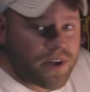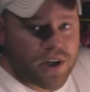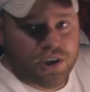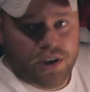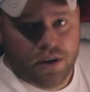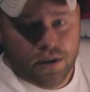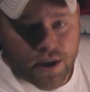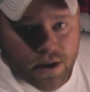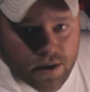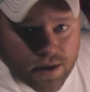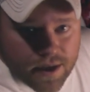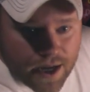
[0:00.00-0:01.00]
finish dinner
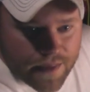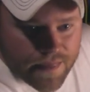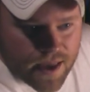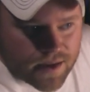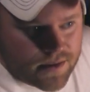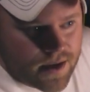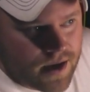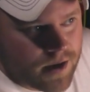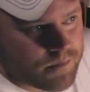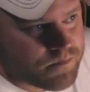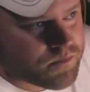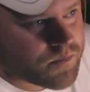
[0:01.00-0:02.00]
here, and
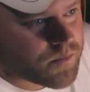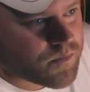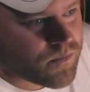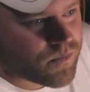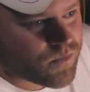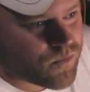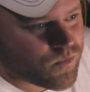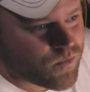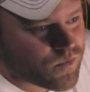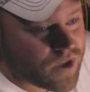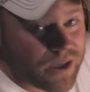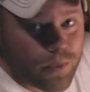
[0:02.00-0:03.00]
then
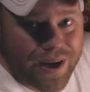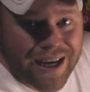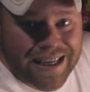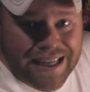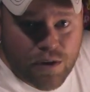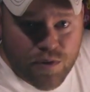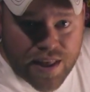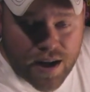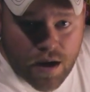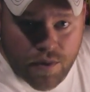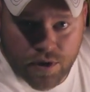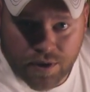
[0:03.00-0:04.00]
we got to get over to
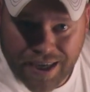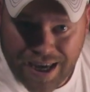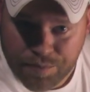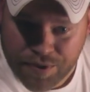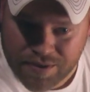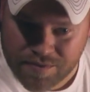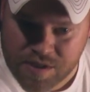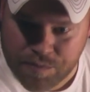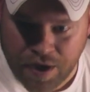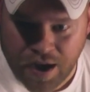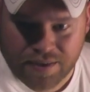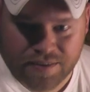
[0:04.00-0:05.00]
that other camping
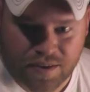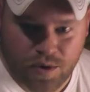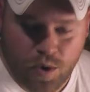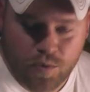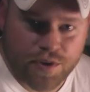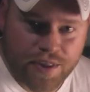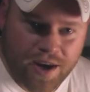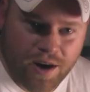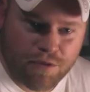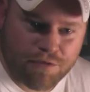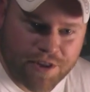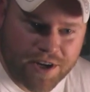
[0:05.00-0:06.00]
spot over
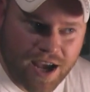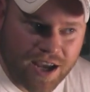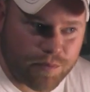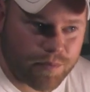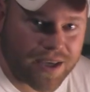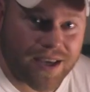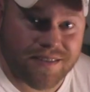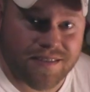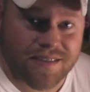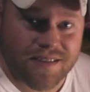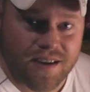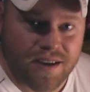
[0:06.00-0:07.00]
there for the night,
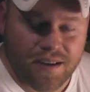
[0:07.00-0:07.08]
because